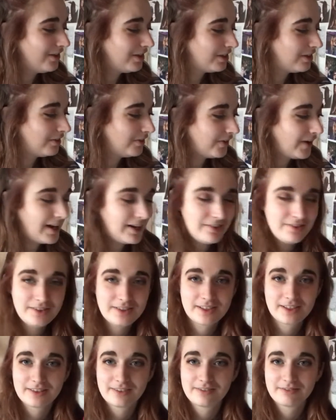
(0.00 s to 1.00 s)
throughout
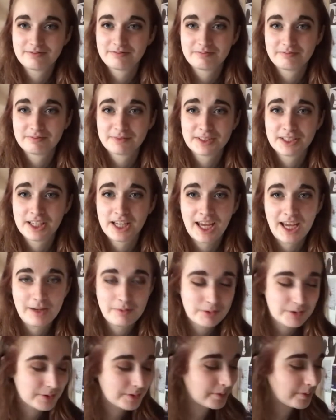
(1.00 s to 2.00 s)
today,
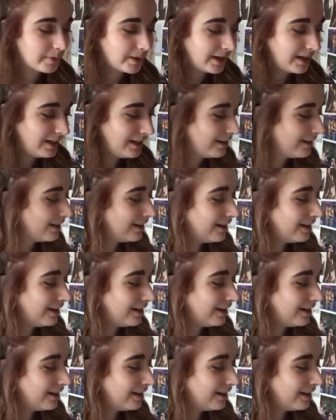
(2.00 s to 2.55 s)
probably.